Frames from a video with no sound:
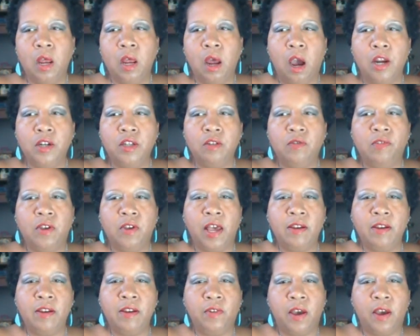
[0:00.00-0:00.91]
our
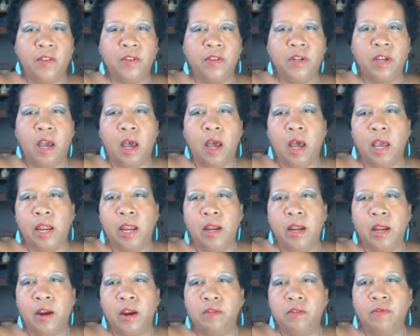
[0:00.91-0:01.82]
divine Father God,
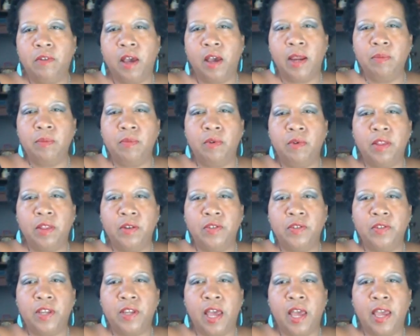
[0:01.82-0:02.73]
our divine Brother
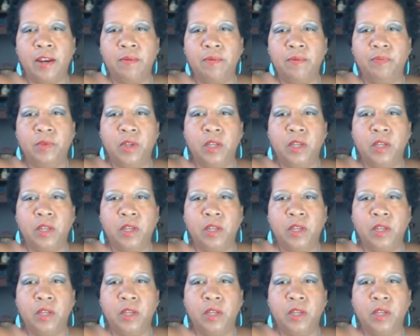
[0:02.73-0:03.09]
Sun,